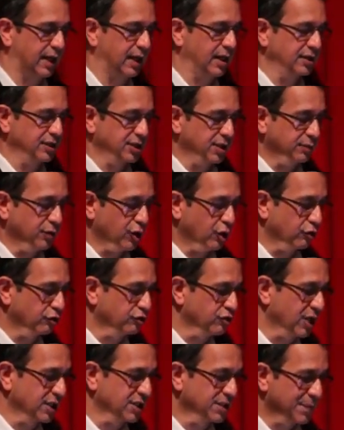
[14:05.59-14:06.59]
There are some
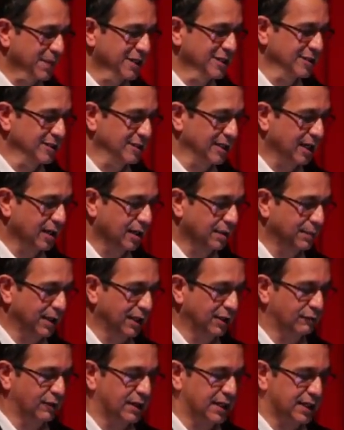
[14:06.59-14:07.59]
neurotransmitters that are
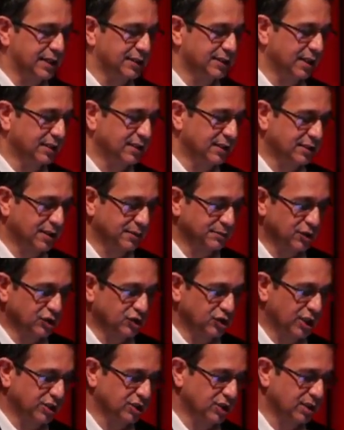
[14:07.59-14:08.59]
being released, and there's some
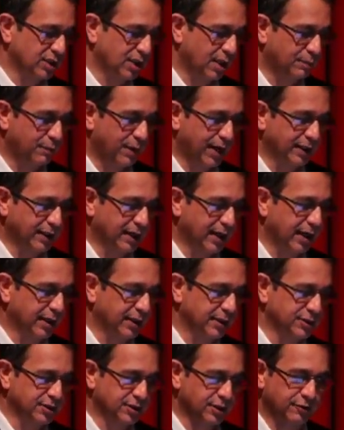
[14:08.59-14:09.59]
suggestion that
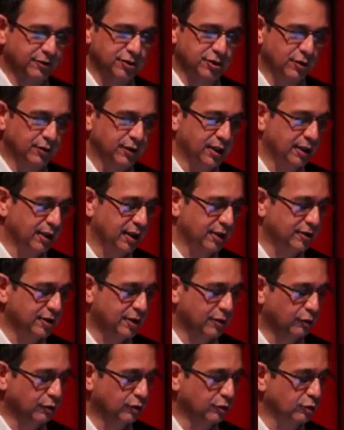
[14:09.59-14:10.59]
bradykinin, serotonin, and
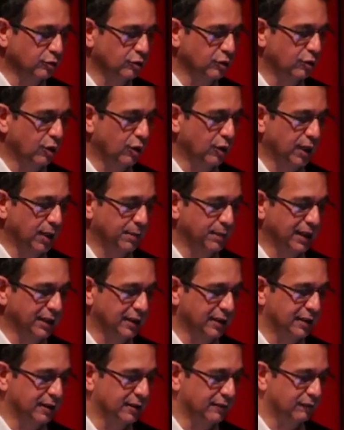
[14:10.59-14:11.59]
enteroglucagon are
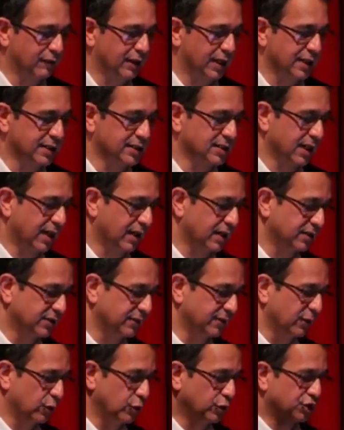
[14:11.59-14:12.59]
being released. There is
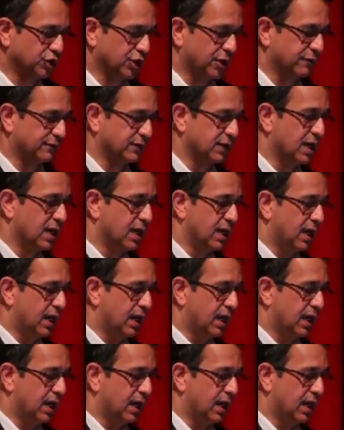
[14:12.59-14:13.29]
fluid shifts.